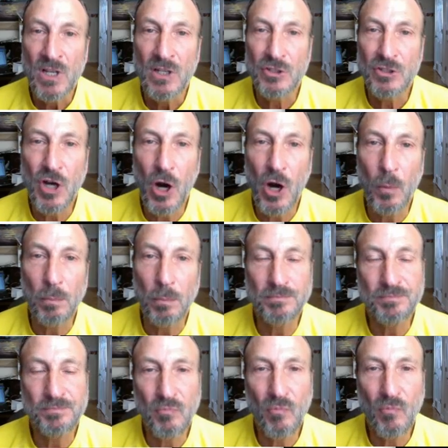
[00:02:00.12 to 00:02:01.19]
So
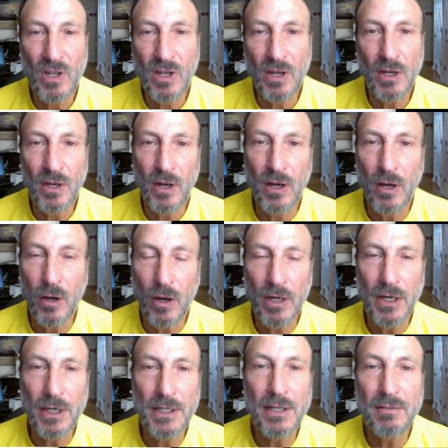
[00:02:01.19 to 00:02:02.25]

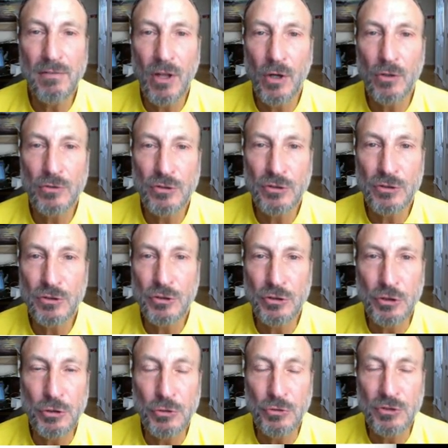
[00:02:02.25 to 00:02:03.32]
any of those
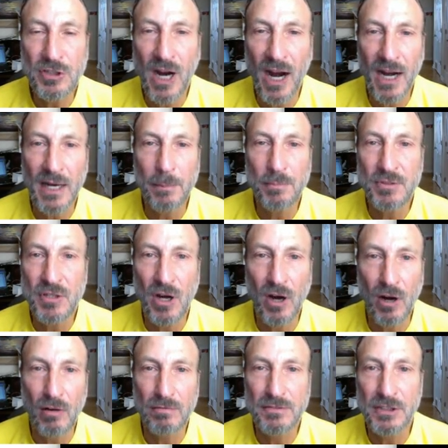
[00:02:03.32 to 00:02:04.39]
two types
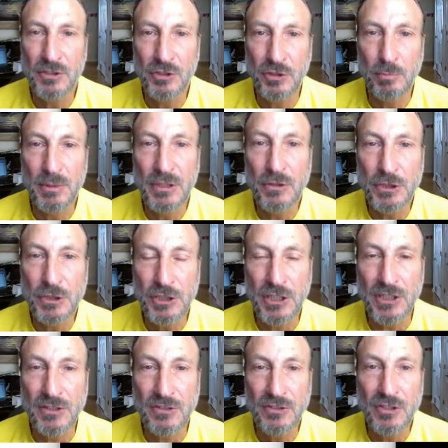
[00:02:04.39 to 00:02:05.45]
of
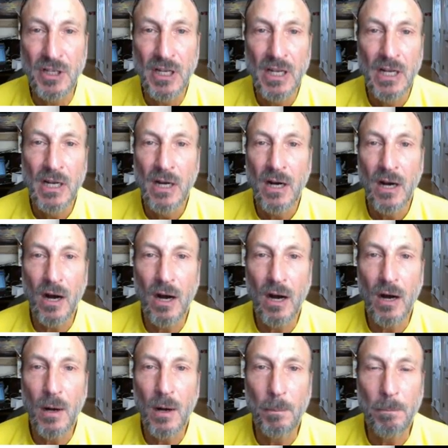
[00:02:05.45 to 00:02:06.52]
distributions
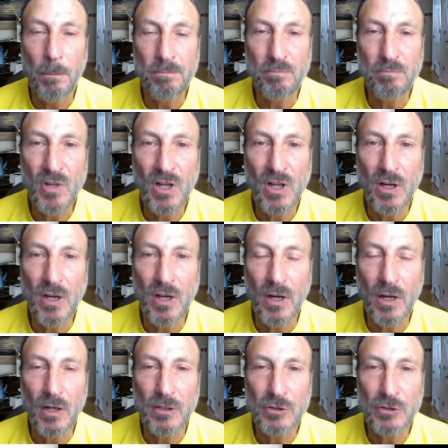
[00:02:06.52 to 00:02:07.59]

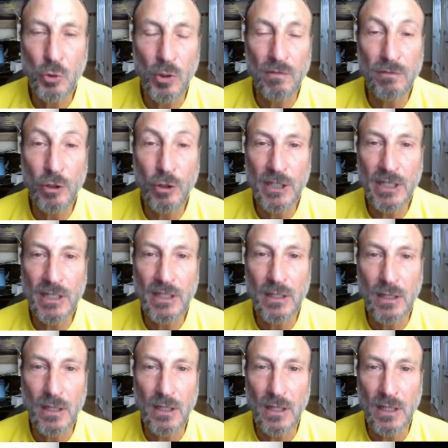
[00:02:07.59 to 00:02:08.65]
sort of
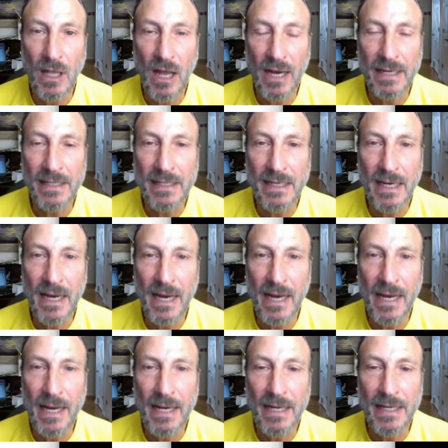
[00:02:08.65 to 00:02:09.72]
looking like
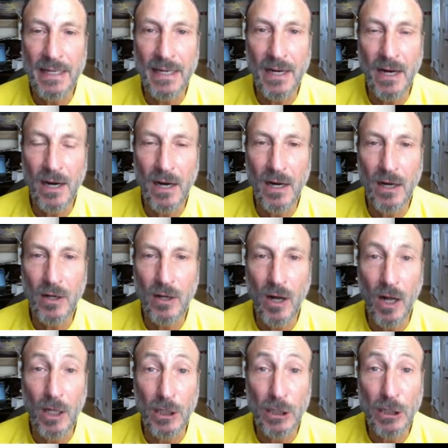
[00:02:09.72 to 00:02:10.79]
a
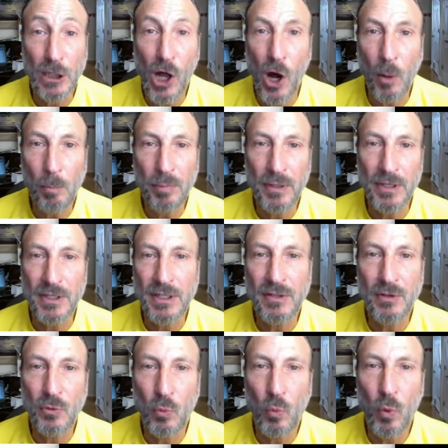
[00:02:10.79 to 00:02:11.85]
lump in
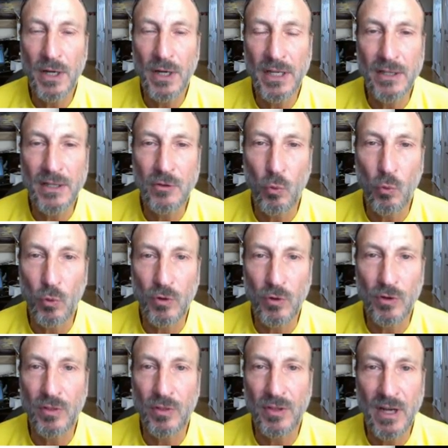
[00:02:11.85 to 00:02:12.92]
either one end
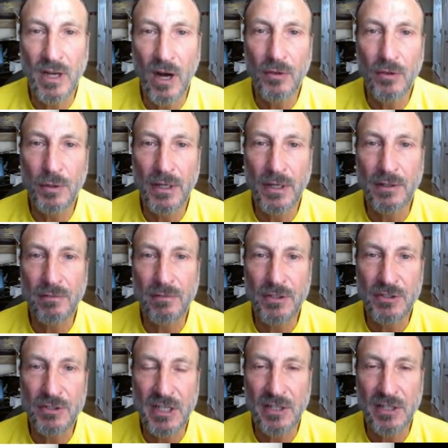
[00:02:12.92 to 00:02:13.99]
or the other end of the
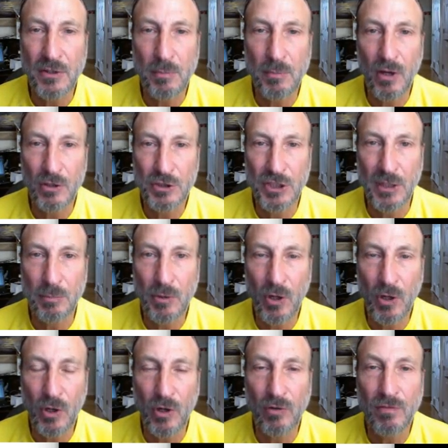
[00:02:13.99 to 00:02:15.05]
standard bell-shaped
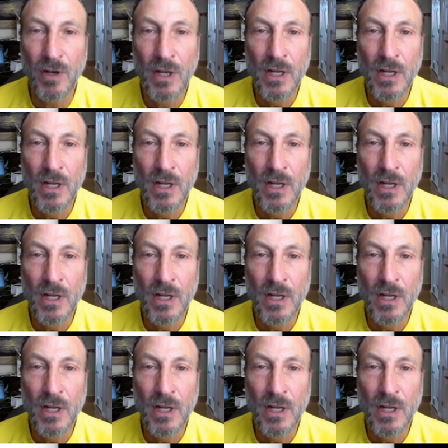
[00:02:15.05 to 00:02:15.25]
curve